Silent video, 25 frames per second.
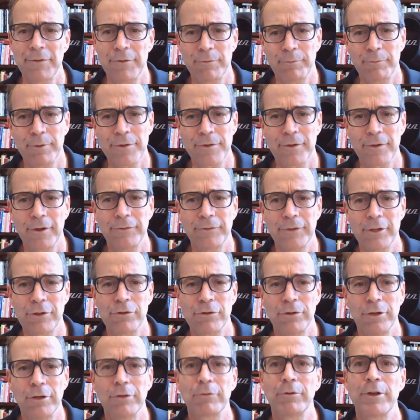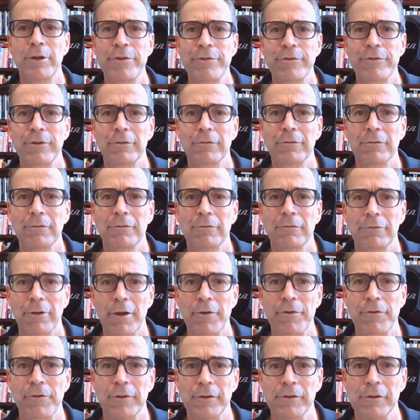as a result, that should increase their
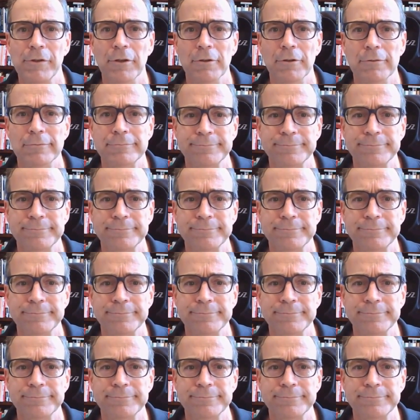trust in you.